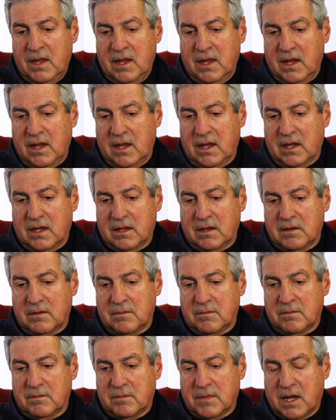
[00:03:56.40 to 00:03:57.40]

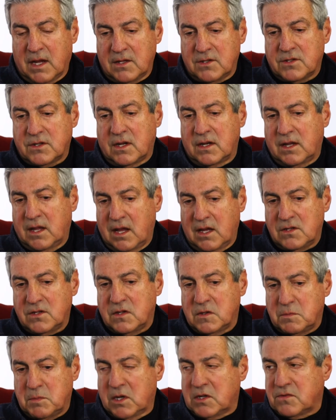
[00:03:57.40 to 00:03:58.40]
and my son
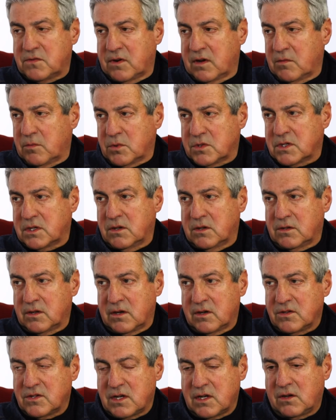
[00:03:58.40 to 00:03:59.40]
Casey's best friend was killed in
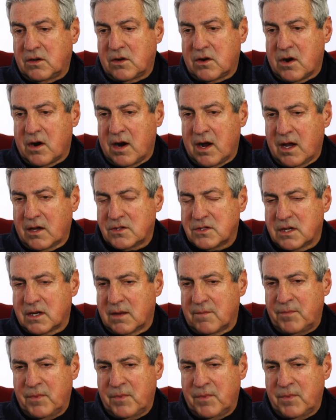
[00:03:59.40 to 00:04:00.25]
a single car accident.